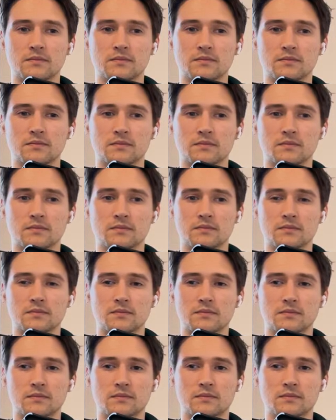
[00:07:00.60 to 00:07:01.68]

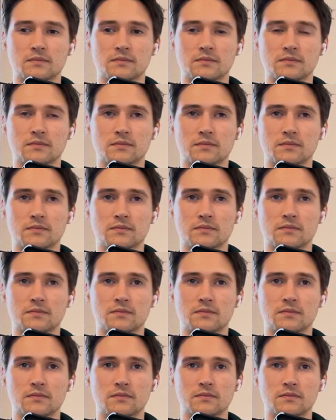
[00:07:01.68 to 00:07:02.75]

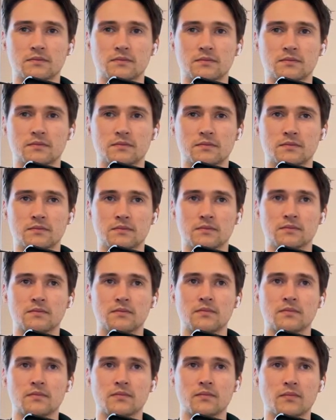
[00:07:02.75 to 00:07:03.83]

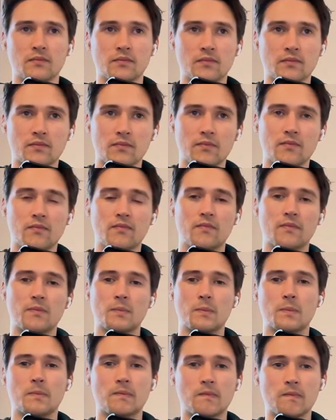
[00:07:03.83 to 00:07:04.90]

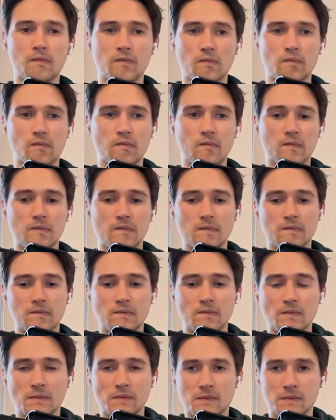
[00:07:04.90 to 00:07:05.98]

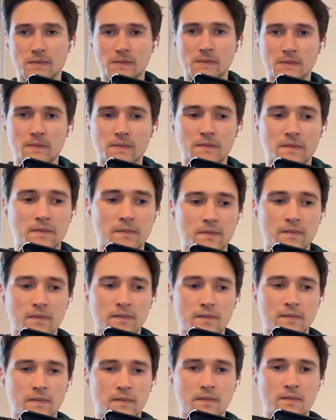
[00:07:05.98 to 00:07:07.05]

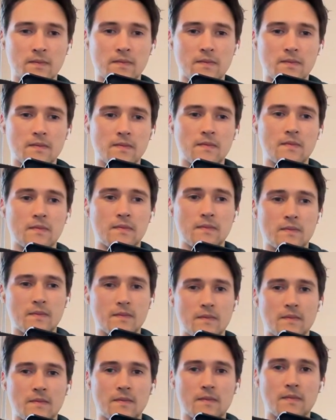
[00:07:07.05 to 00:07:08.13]

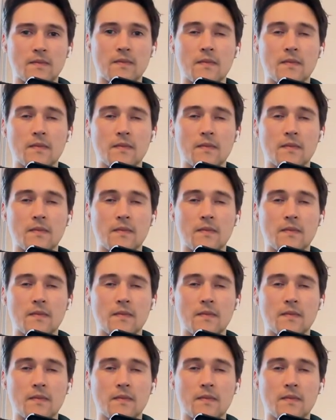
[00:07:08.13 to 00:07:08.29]
(silence)